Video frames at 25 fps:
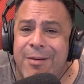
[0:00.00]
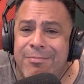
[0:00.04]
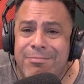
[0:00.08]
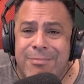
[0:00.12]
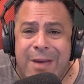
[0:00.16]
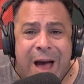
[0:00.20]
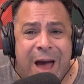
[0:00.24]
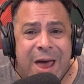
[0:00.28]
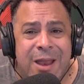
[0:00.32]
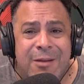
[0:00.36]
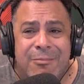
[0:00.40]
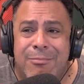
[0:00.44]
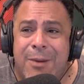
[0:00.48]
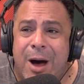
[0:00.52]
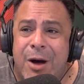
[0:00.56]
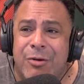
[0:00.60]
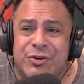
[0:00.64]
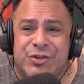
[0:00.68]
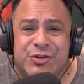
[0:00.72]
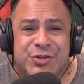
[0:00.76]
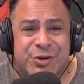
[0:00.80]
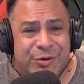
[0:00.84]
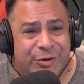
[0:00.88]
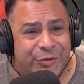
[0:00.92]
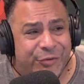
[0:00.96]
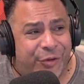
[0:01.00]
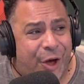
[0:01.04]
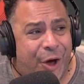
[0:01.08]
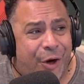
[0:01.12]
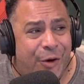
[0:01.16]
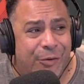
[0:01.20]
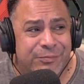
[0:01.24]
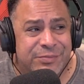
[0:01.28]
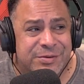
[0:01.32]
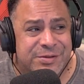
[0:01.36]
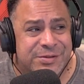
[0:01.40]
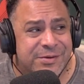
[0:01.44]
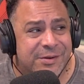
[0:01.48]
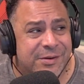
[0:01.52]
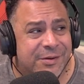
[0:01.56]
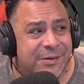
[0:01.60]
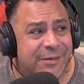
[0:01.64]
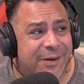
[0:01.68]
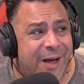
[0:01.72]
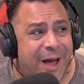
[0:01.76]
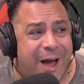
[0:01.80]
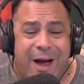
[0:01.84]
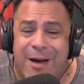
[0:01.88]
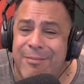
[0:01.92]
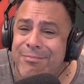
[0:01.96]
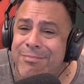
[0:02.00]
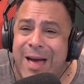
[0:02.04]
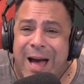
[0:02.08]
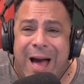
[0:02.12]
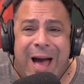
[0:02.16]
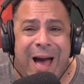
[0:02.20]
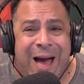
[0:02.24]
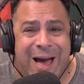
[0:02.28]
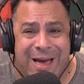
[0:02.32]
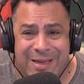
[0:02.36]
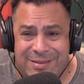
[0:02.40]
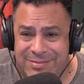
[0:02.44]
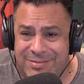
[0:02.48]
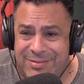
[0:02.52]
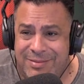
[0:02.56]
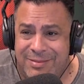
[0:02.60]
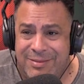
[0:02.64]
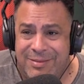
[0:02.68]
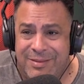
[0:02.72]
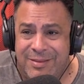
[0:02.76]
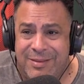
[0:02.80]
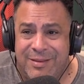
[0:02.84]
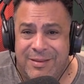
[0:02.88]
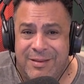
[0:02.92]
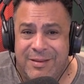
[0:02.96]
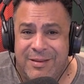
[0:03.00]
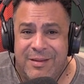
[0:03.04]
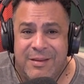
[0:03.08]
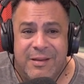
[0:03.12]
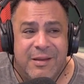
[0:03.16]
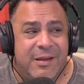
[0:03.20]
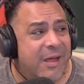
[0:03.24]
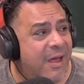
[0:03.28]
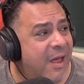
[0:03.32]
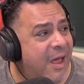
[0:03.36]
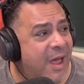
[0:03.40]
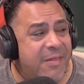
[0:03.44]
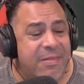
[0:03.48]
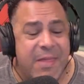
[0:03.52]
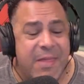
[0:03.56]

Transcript: I'm not emotional, Holmes. I'm not. You're, you're not emotional.